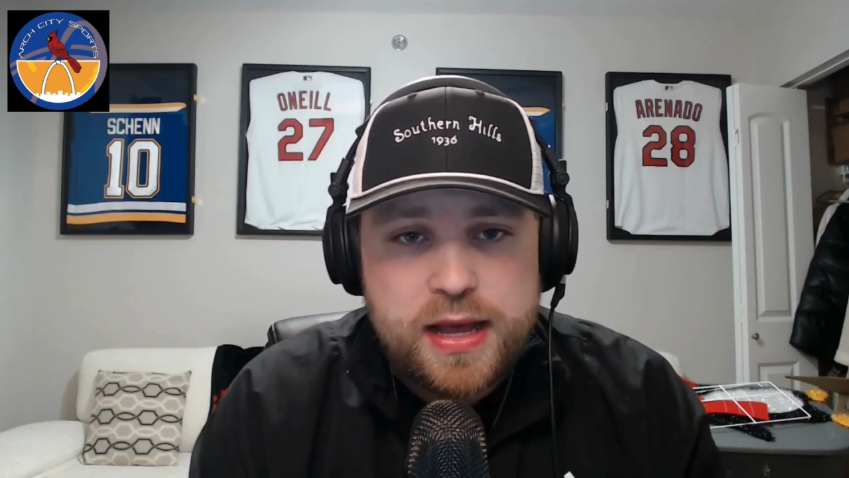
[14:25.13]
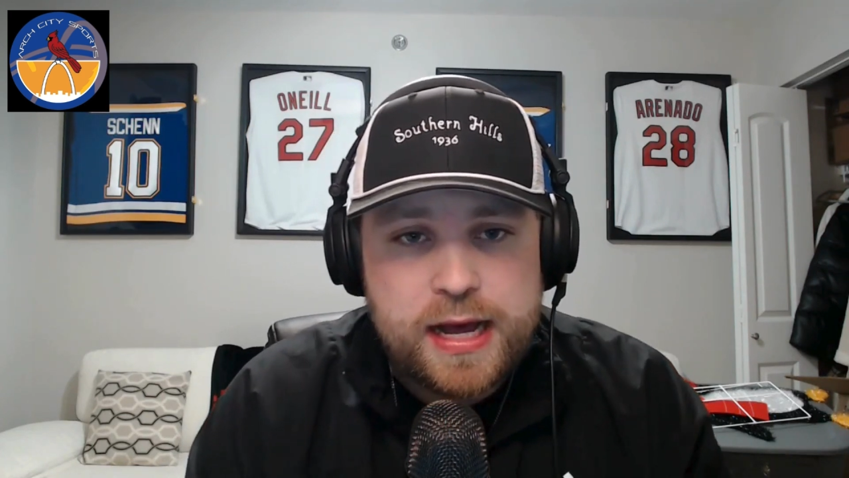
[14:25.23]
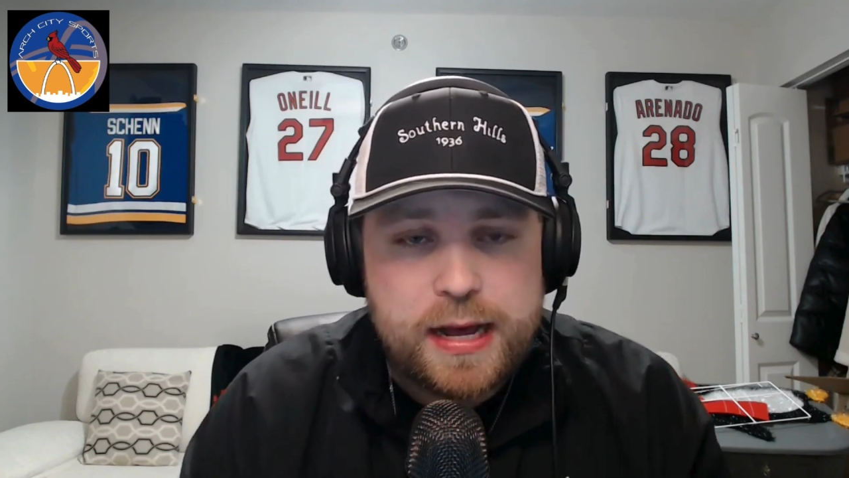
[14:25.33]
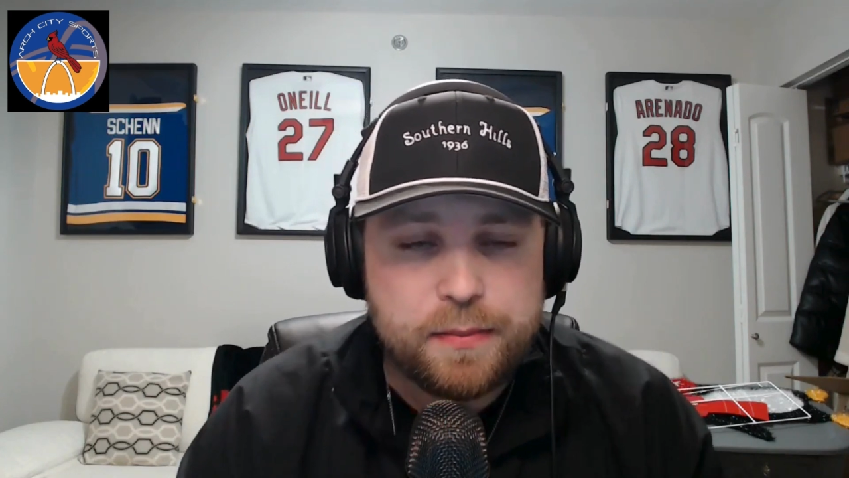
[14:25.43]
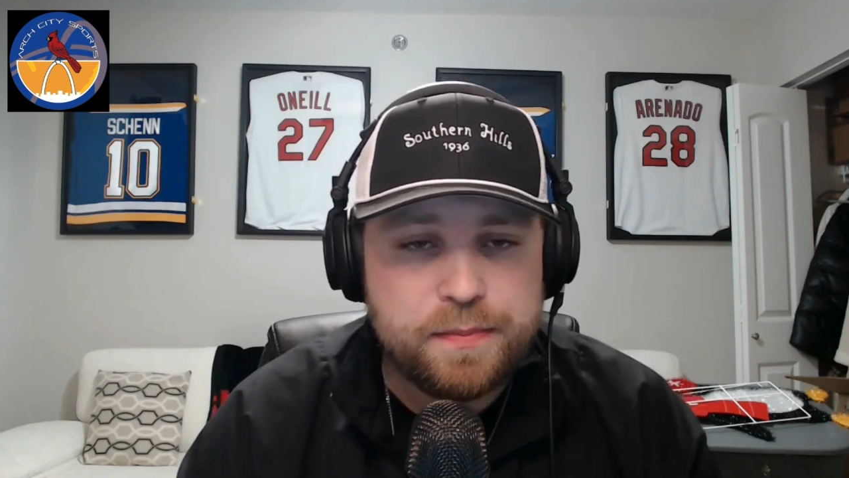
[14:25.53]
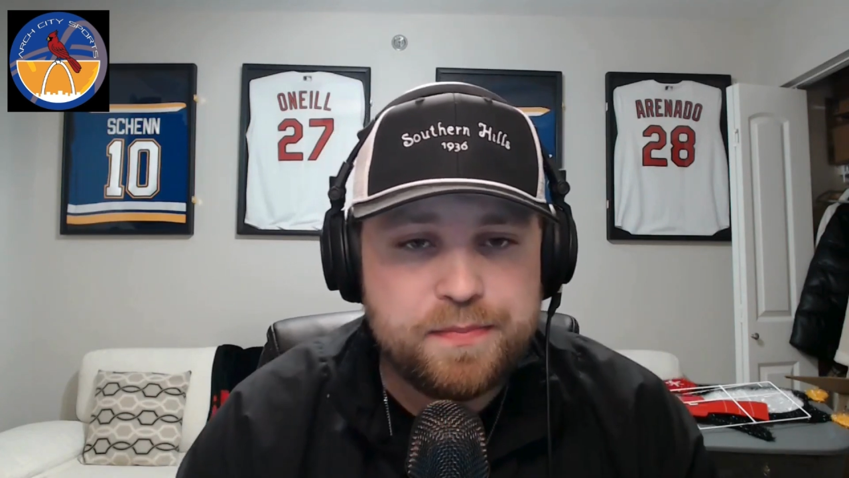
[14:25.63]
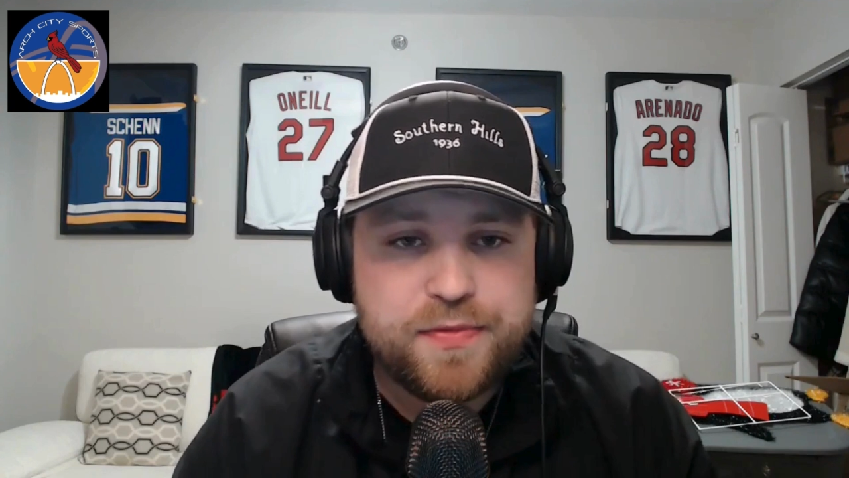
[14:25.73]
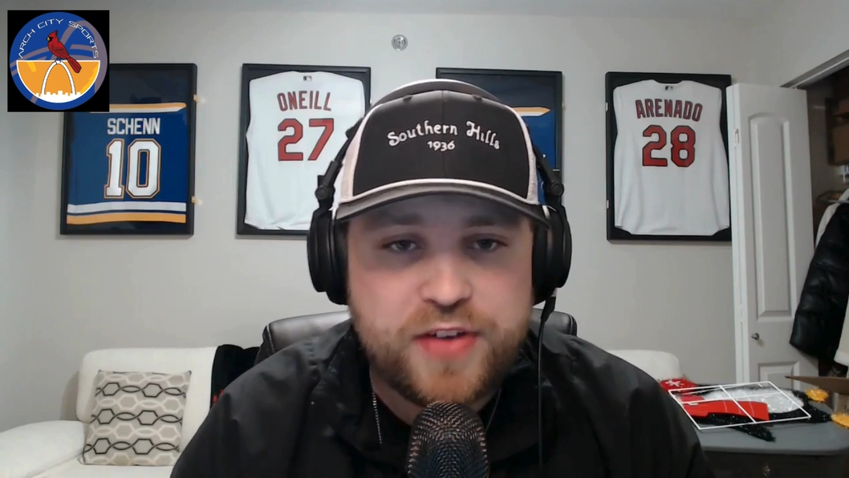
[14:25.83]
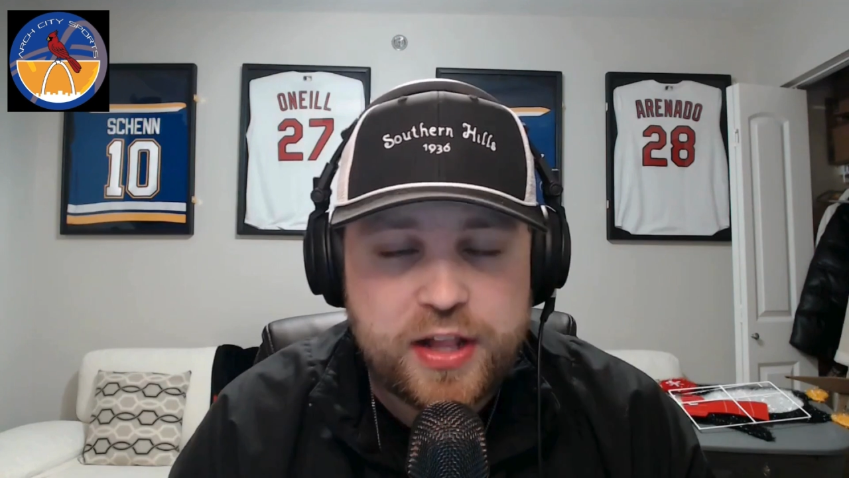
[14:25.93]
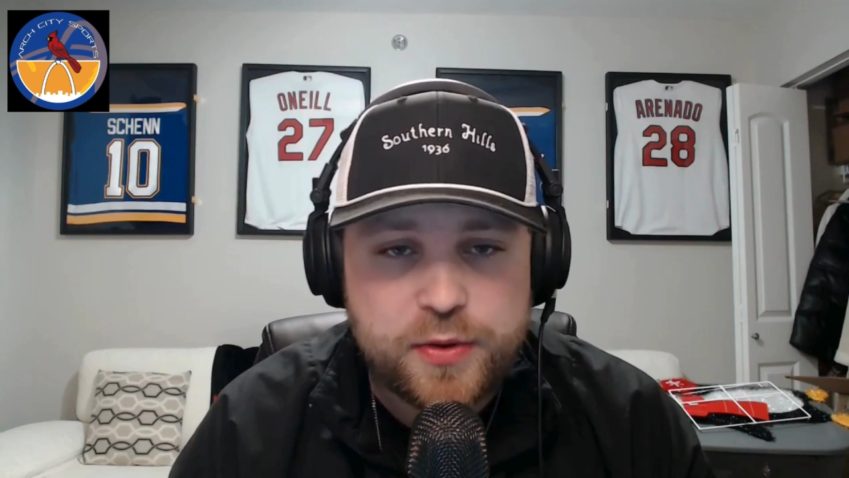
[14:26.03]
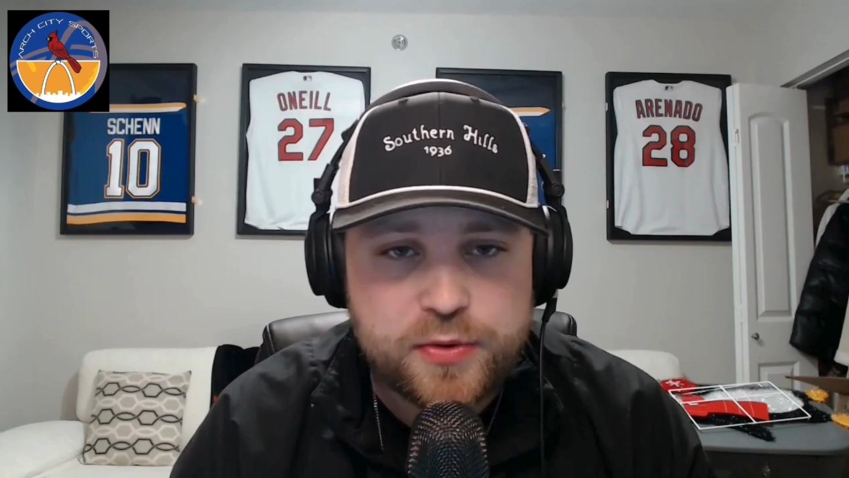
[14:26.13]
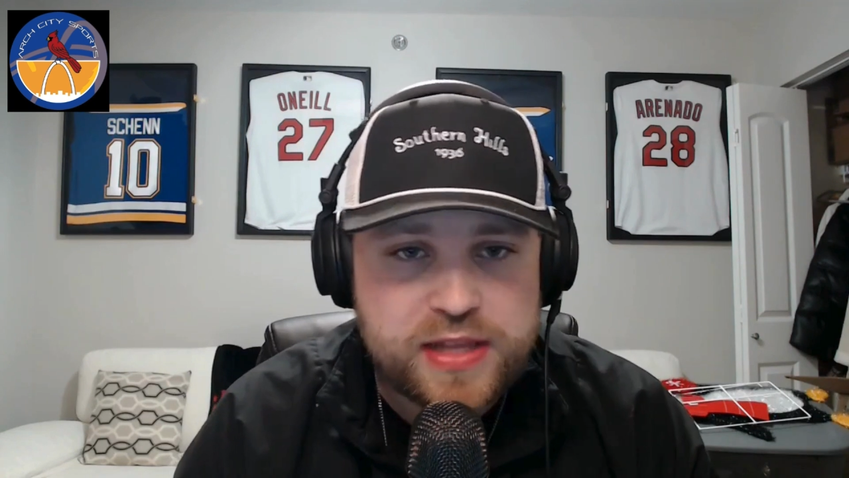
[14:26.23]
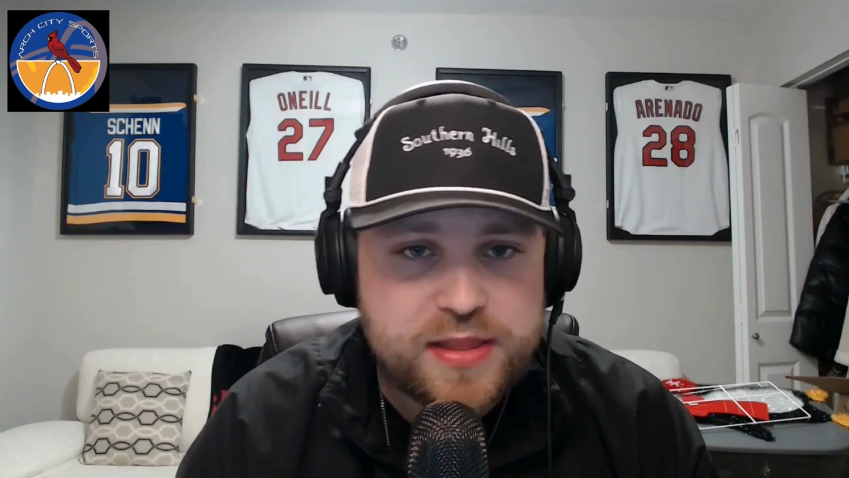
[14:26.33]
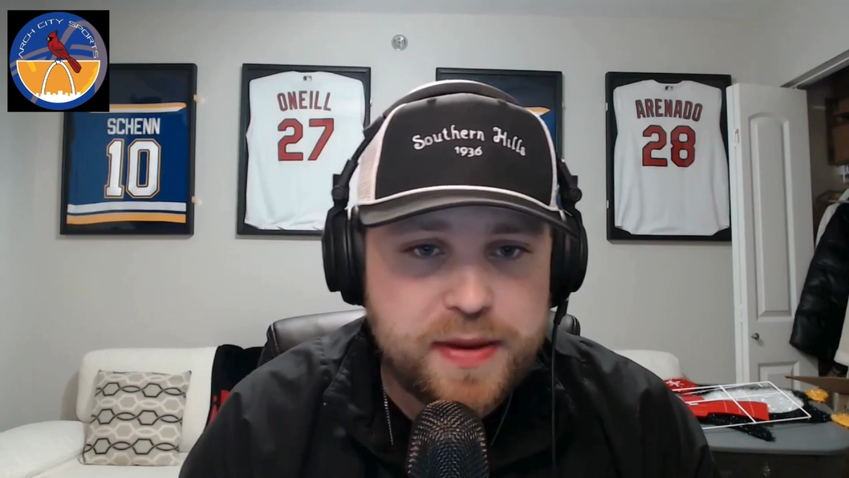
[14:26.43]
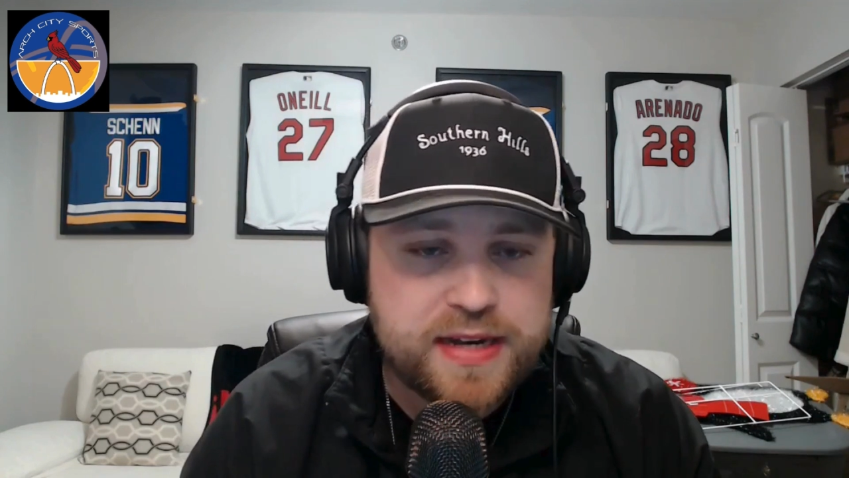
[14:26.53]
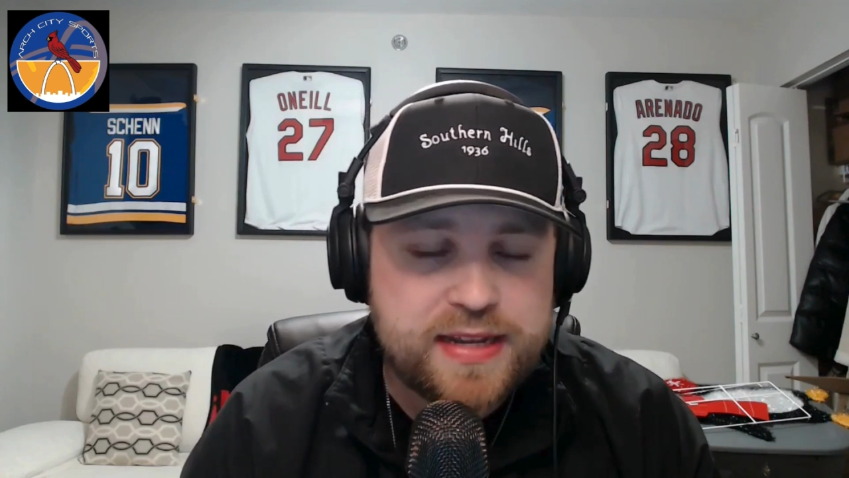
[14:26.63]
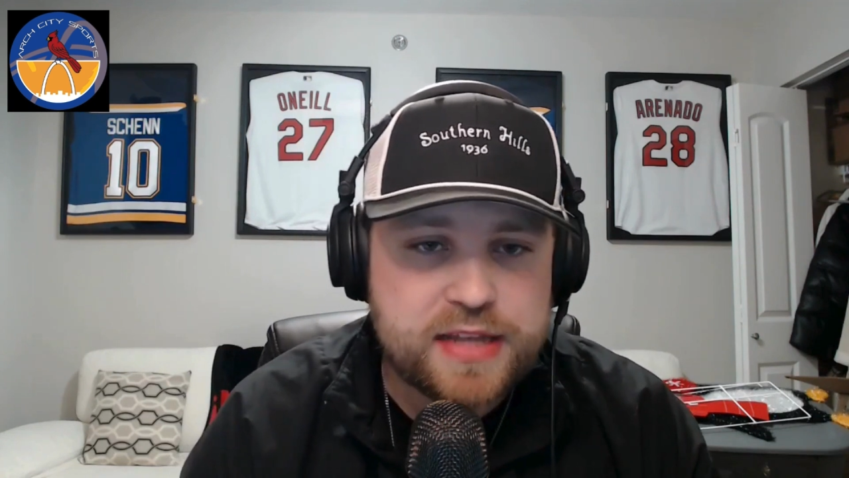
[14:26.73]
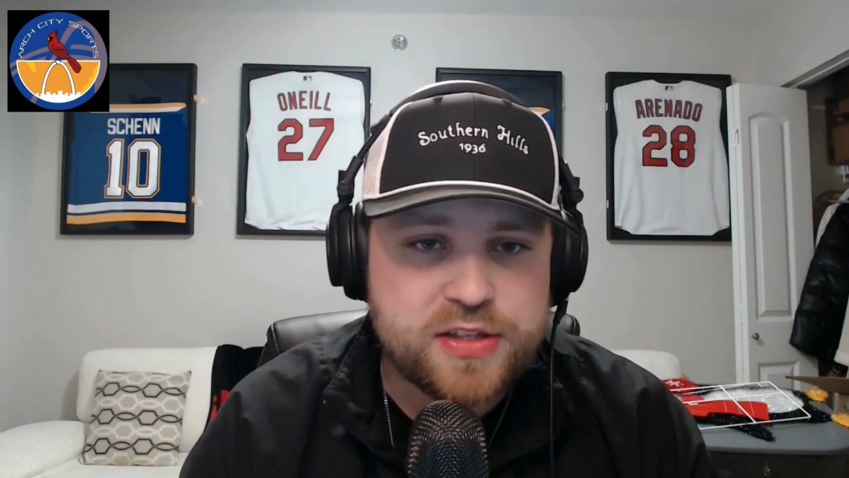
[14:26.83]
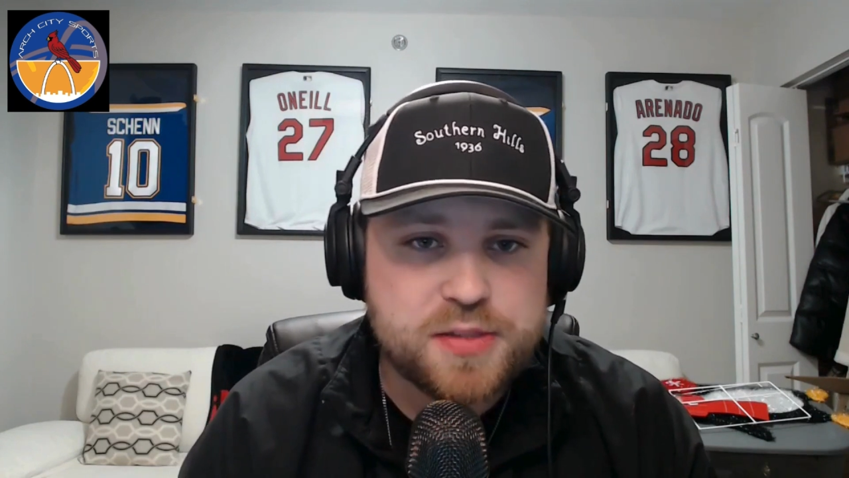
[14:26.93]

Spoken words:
Follow and rate the podcast